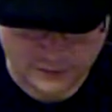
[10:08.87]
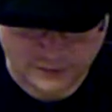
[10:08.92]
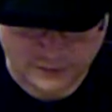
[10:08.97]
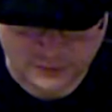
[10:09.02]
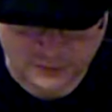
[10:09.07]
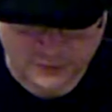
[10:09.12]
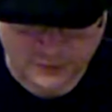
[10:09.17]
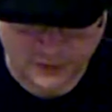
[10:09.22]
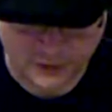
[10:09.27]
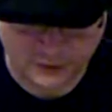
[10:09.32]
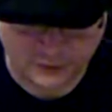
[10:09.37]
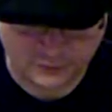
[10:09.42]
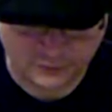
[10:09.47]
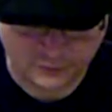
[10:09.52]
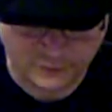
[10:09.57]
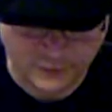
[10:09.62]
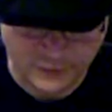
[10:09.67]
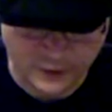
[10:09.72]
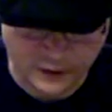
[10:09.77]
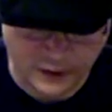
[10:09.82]
and stuff,
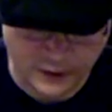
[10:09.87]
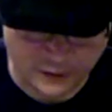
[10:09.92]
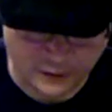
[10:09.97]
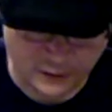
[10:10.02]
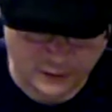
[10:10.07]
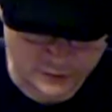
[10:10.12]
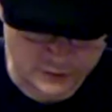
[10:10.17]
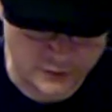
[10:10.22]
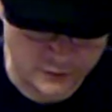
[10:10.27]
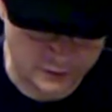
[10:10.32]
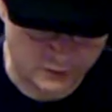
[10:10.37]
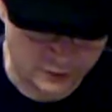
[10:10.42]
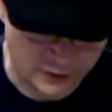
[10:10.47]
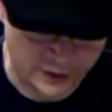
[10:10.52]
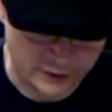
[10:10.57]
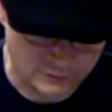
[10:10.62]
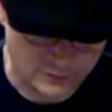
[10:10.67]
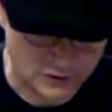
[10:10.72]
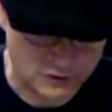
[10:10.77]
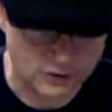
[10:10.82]
and also you're going
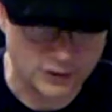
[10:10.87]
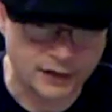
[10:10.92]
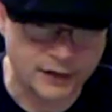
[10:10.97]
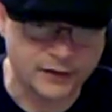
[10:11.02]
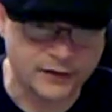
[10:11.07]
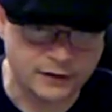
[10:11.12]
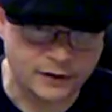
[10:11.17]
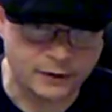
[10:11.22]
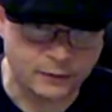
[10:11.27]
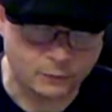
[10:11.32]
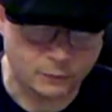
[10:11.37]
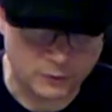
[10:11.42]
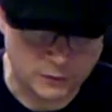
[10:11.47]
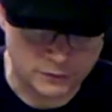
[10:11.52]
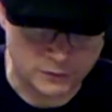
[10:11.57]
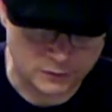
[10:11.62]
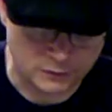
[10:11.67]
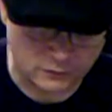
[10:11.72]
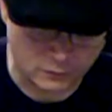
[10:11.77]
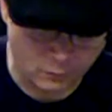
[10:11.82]
to have to shake it up
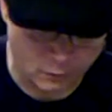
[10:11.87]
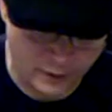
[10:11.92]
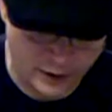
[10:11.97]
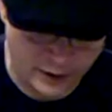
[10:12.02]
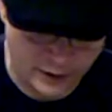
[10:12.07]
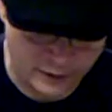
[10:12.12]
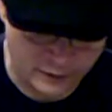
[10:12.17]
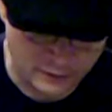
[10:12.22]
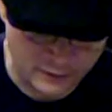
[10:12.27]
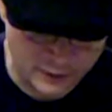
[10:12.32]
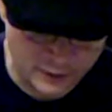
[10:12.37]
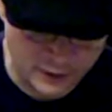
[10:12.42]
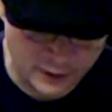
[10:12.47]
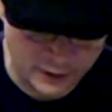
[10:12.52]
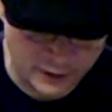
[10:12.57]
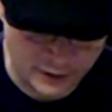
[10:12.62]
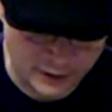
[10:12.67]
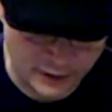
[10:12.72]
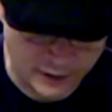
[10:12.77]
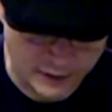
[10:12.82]
once in a while
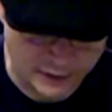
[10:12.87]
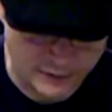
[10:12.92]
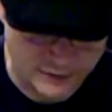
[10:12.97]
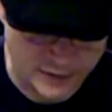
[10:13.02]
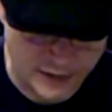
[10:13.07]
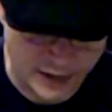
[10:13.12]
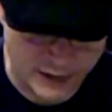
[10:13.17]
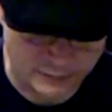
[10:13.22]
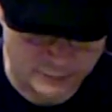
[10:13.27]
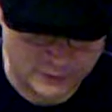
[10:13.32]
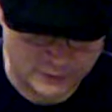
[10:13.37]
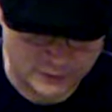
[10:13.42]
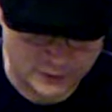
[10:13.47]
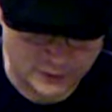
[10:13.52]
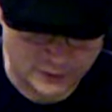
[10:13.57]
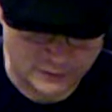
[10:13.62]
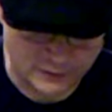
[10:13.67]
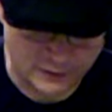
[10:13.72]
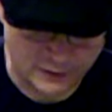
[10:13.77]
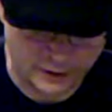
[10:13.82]
and kind of dab it to
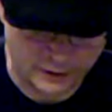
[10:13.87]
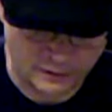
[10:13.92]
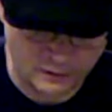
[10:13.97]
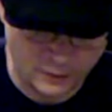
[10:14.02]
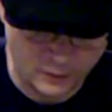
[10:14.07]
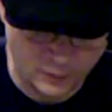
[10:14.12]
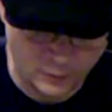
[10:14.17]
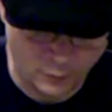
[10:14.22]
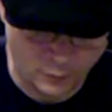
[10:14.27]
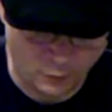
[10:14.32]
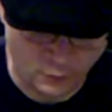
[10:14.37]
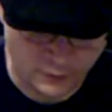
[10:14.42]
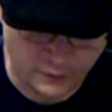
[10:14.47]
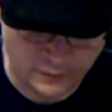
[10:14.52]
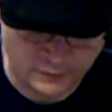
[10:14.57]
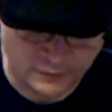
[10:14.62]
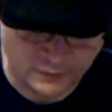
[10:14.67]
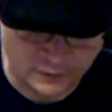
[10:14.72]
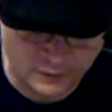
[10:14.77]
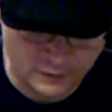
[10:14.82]
get that point
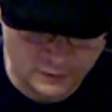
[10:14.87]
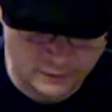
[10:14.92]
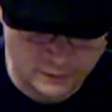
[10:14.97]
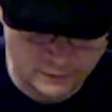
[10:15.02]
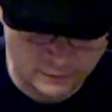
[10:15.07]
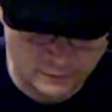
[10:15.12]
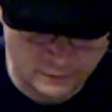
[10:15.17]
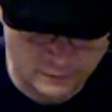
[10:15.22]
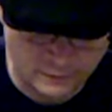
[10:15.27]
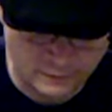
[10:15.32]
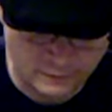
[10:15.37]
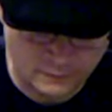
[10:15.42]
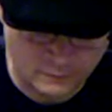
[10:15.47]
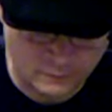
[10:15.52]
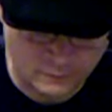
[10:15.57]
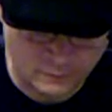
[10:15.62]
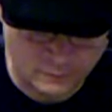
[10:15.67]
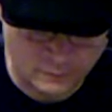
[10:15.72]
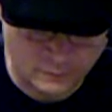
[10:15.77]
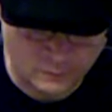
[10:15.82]

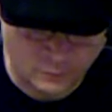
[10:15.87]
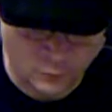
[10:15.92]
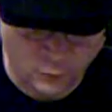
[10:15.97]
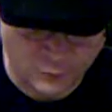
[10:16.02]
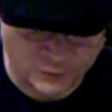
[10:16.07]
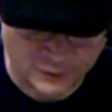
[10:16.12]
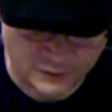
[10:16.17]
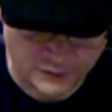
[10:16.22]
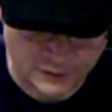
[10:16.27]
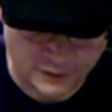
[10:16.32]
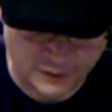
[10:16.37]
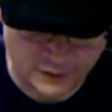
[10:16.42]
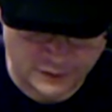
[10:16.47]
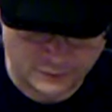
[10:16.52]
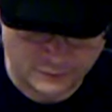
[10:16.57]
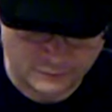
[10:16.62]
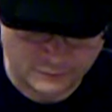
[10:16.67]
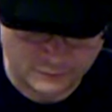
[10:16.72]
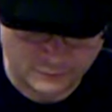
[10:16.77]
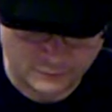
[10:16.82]
moist
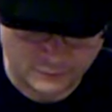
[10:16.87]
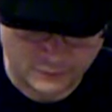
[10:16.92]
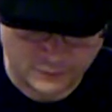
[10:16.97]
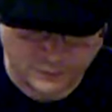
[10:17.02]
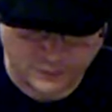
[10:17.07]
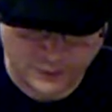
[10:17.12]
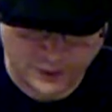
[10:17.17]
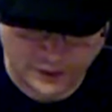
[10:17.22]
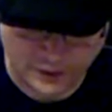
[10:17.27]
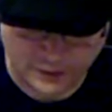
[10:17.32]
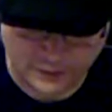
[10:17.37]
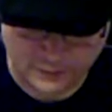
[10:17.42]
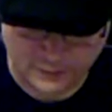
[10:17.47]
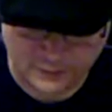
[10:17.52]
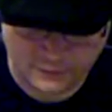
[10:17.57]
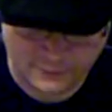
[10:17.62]
again with paint.